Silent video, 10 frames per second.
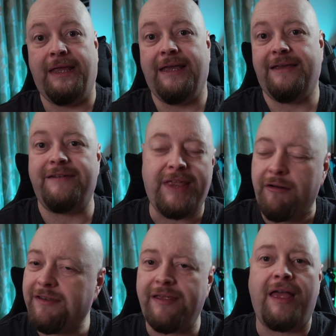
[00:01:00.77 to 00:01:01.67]
Because there
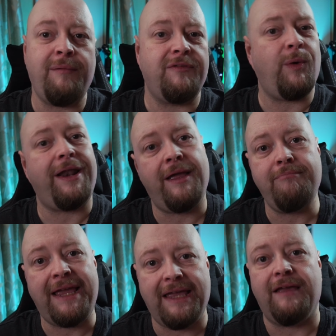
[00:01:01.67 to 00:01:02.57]
are times when I'm
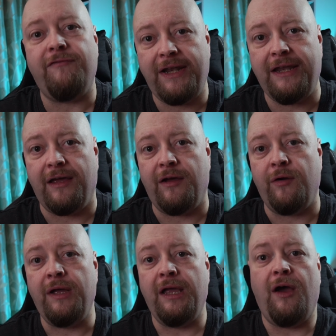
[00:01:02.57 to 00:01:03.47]
making a video